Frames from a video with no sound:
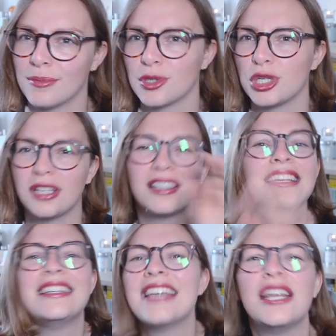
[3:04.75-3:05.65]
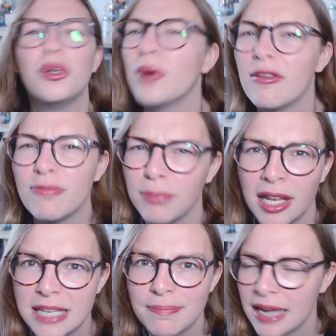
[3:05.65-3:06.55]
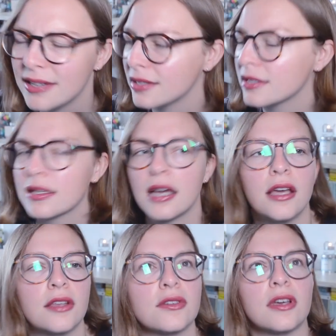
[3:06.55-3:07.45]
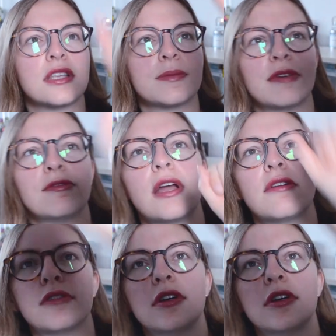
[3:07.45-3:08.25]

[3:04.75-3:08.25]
so she could continue her bloody benders. Sorry, that was a bit fluff.